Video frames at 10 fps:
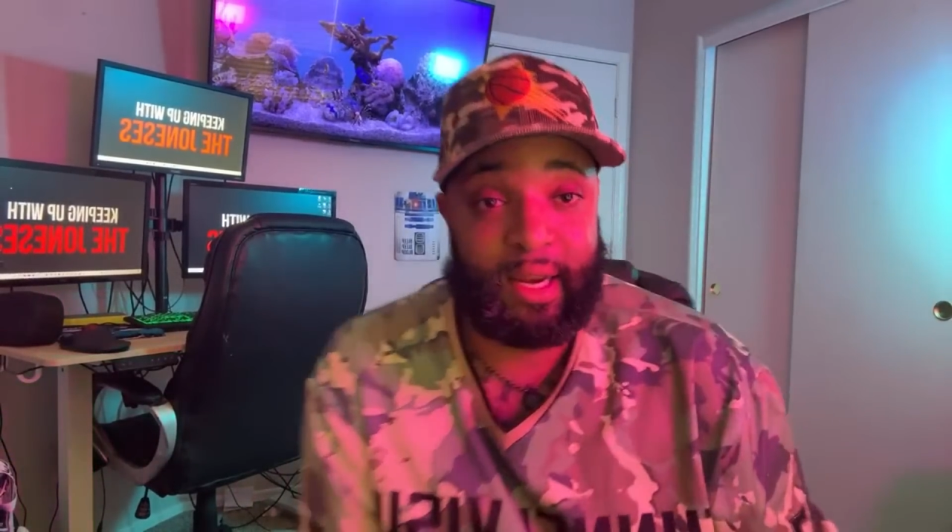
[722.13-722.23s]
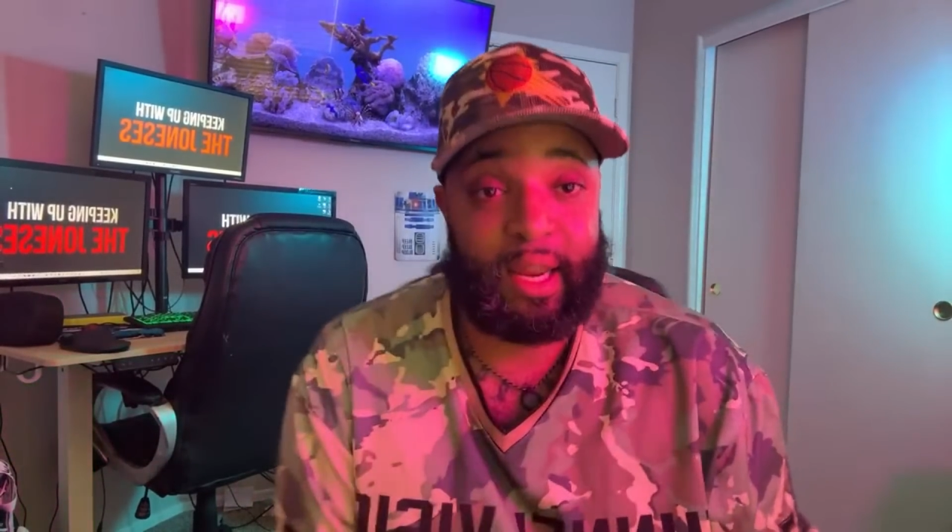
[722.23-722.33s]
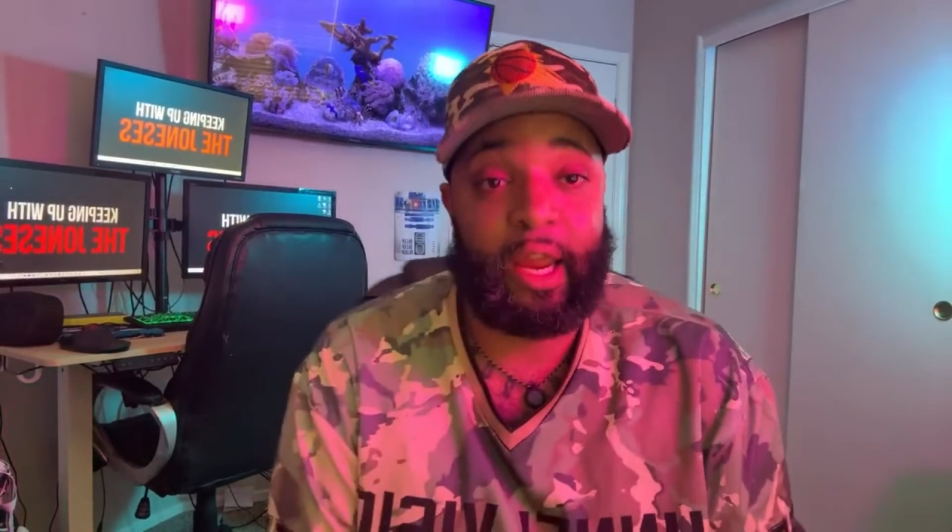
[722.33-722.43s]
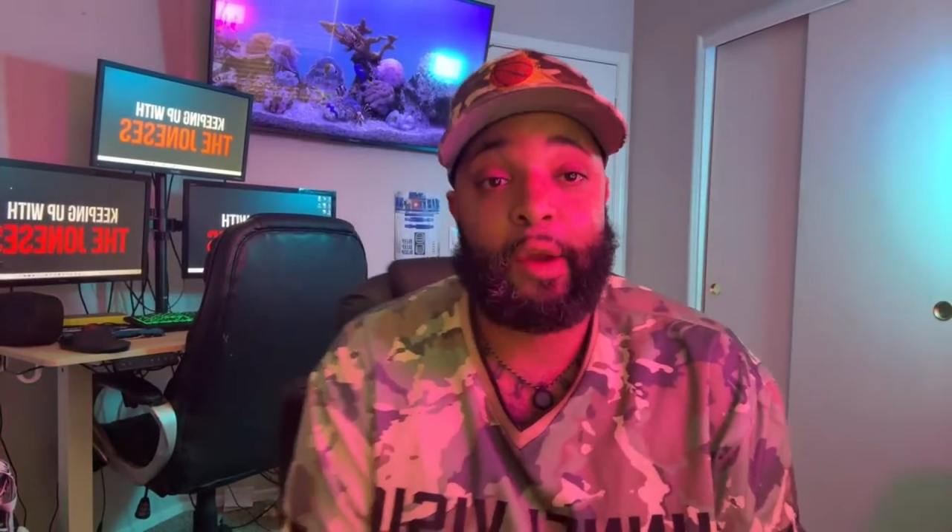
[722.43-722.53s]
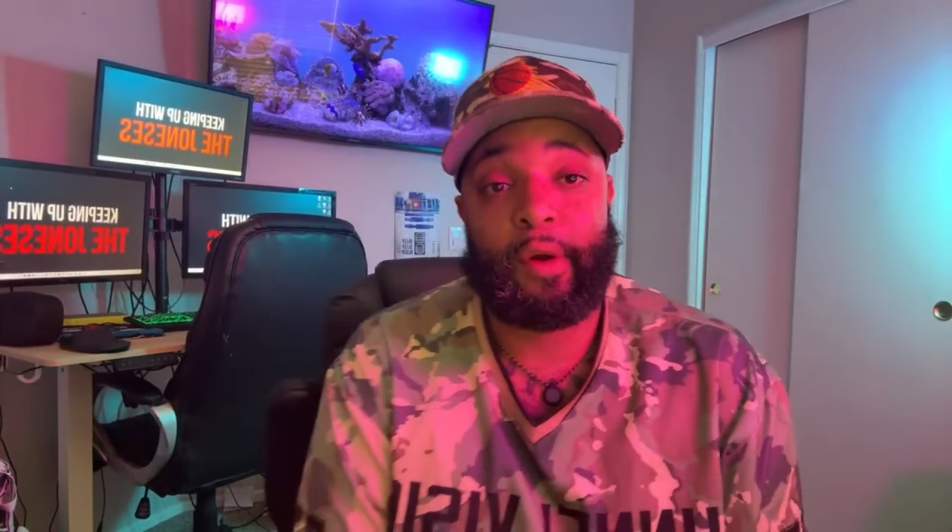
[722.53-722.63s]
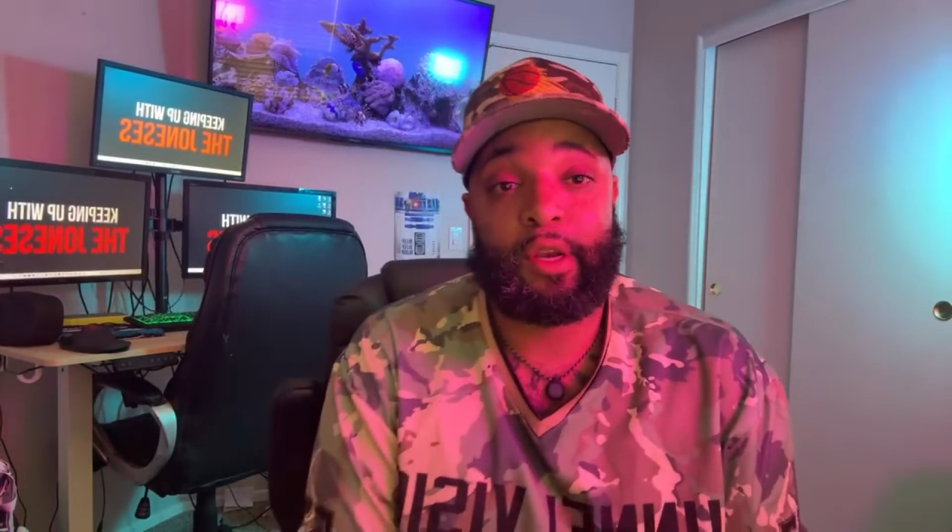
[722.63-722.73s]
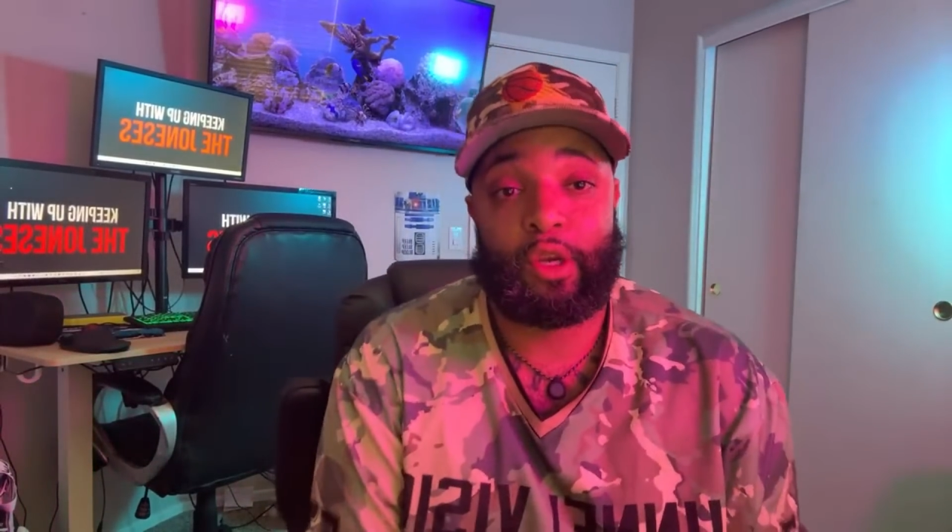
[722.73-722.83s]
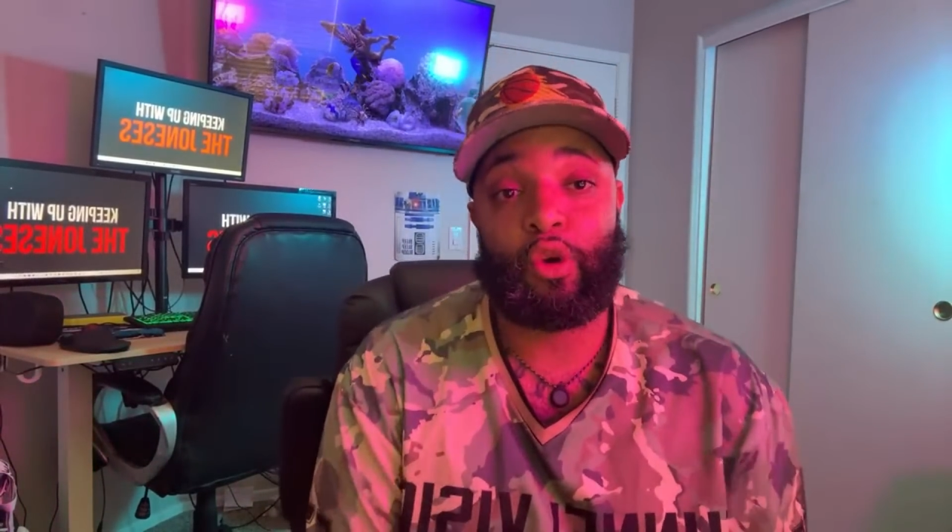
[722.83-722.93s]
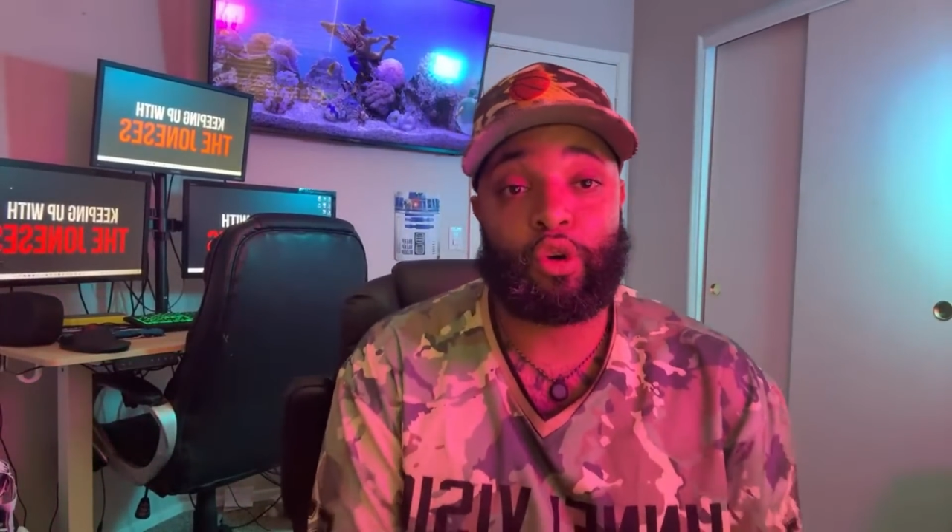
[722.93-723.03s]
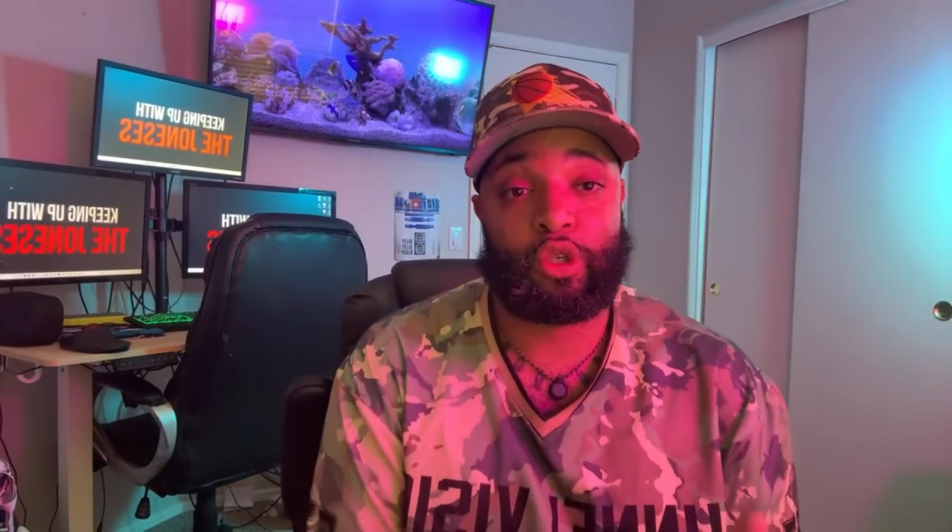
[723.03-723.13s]
hearing
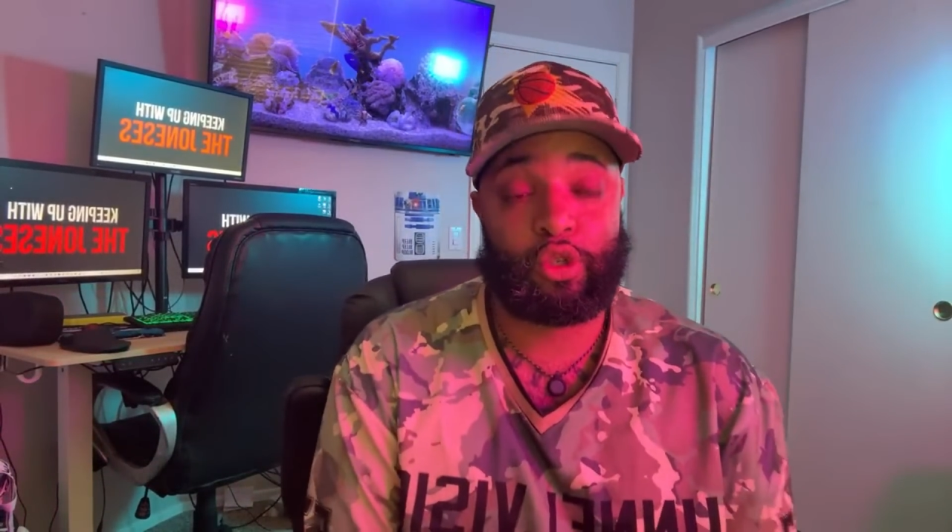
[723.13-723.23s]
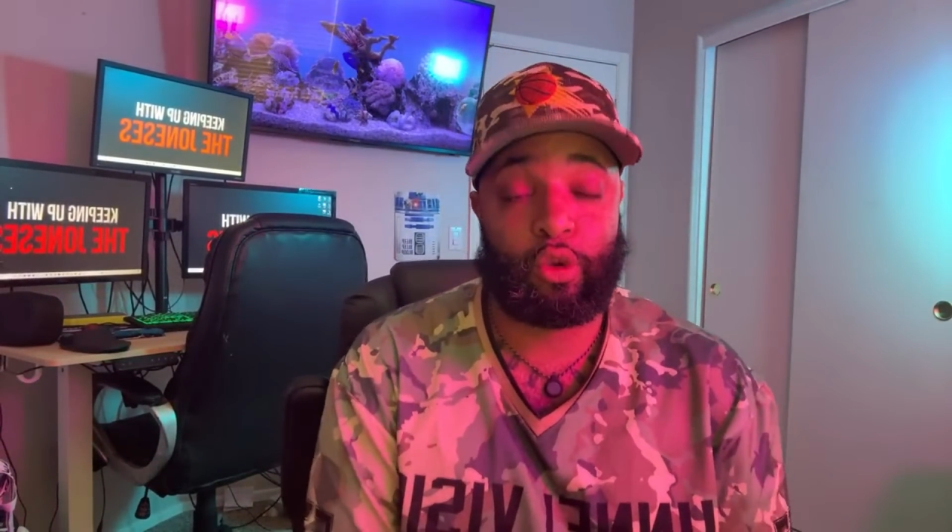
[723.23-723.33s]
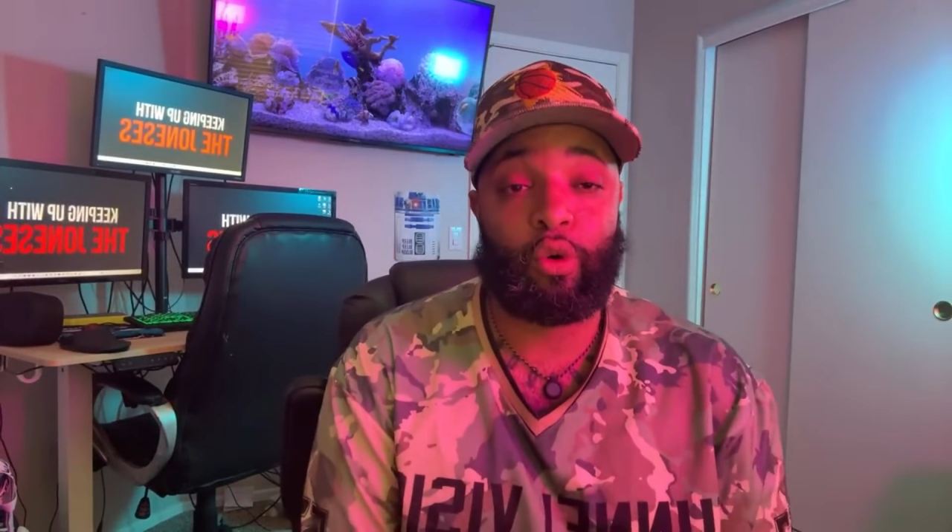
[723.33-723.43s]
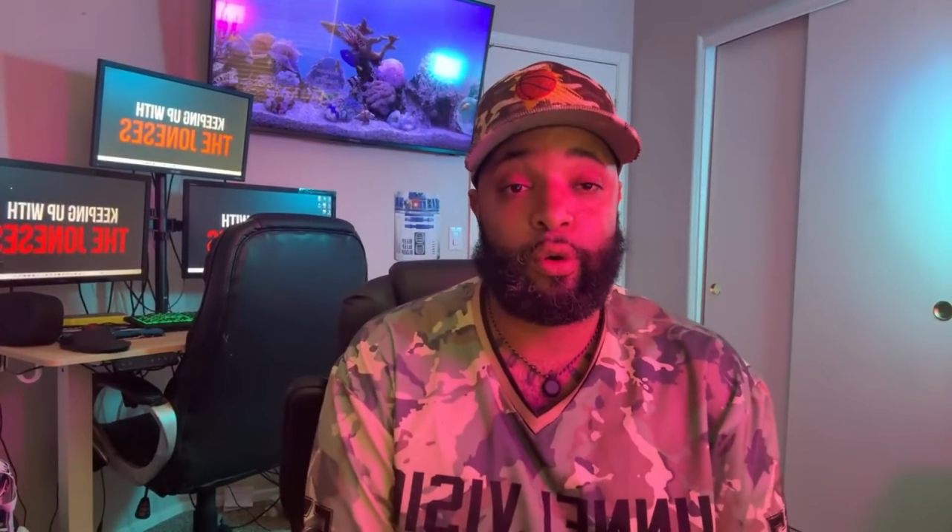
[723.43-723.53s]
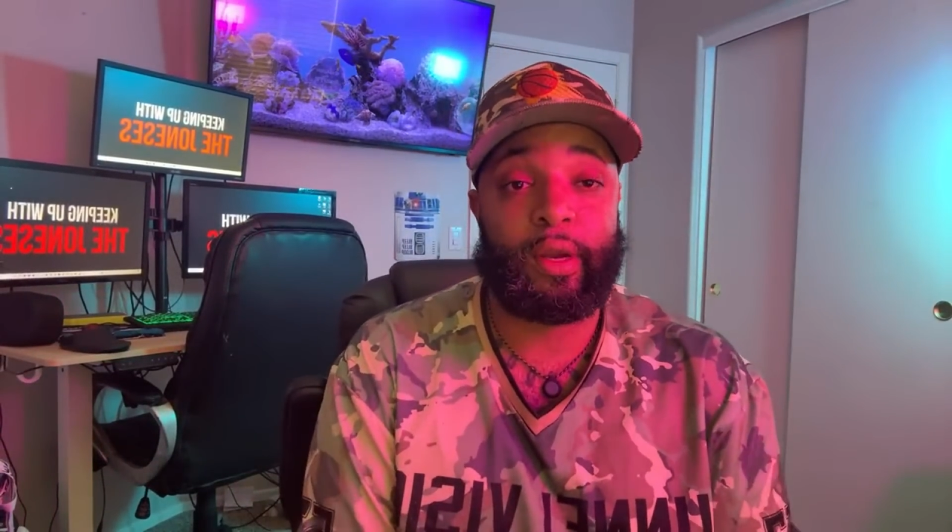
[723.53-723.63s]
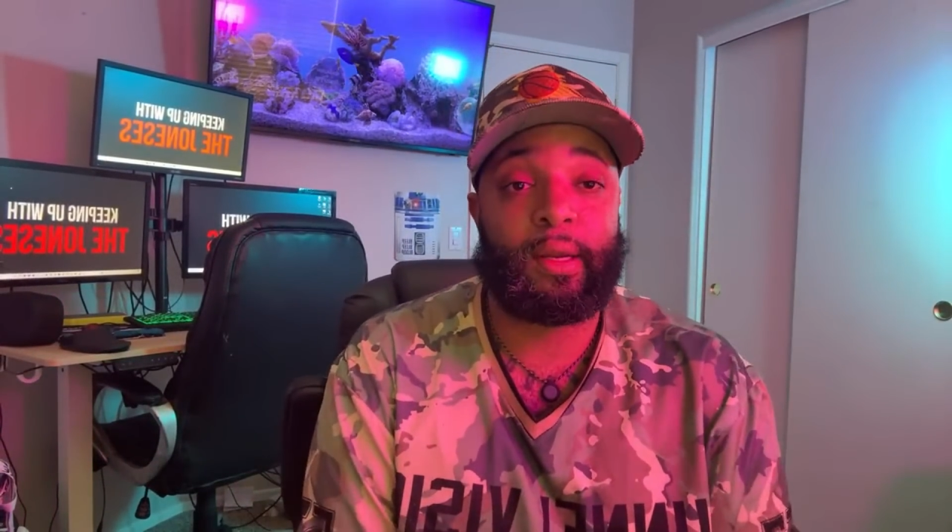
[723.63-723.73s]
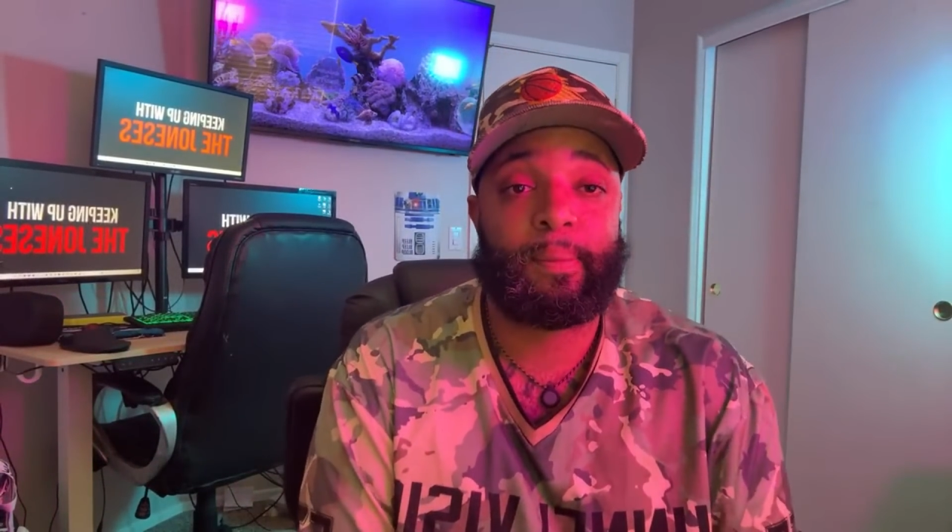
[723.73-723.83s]
your story.